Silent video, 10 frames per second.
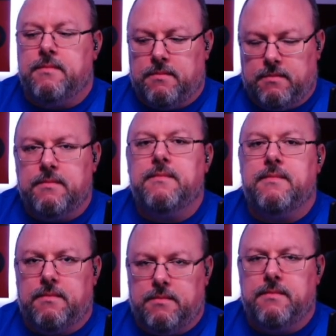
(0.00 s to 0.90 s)

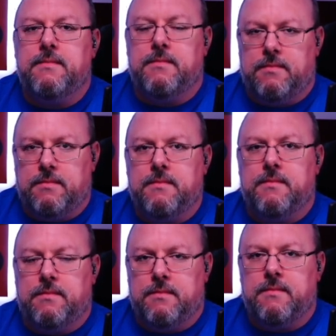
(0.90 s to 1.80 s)

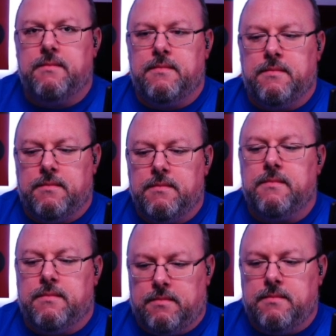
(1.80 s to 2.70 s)

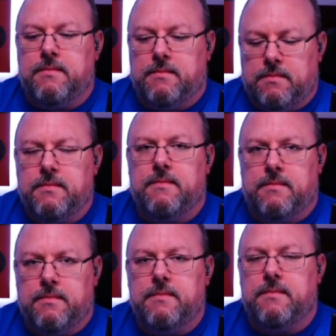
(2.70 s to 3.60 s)

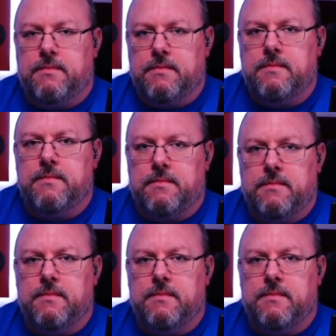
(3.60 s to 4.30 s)
[no speech]